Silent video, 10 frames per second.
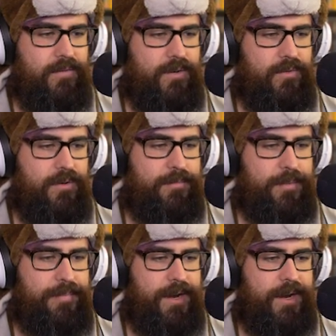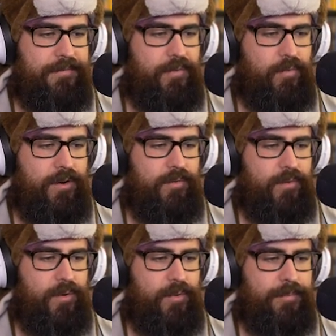We weren't prepared for what
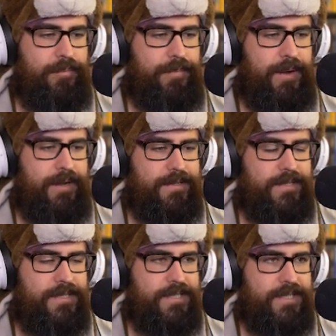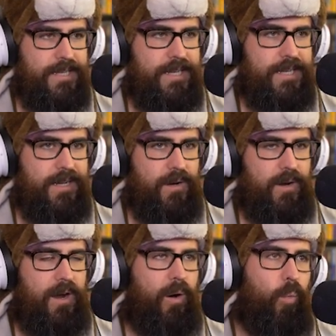we were about to see.
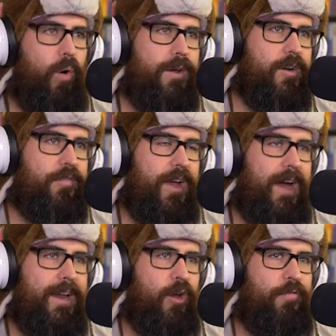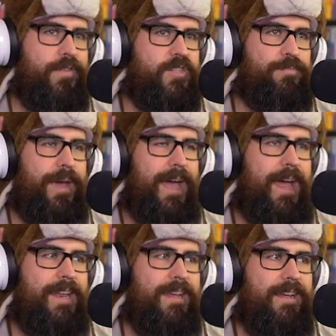I wonder if Kaido feels
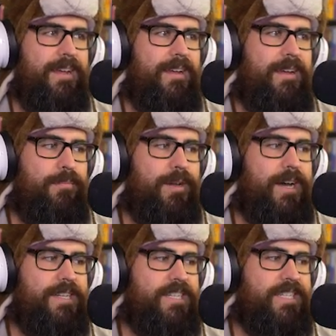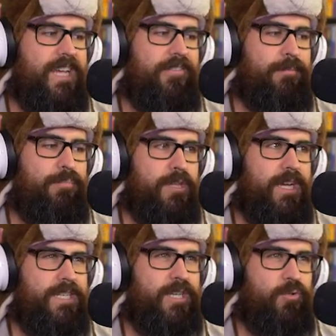bad because he's given
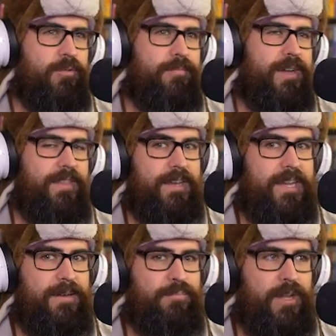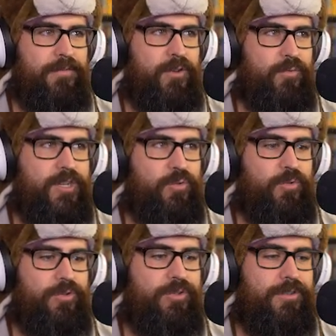blood to him and they need blood for the
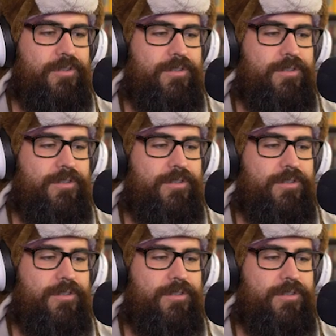ritual.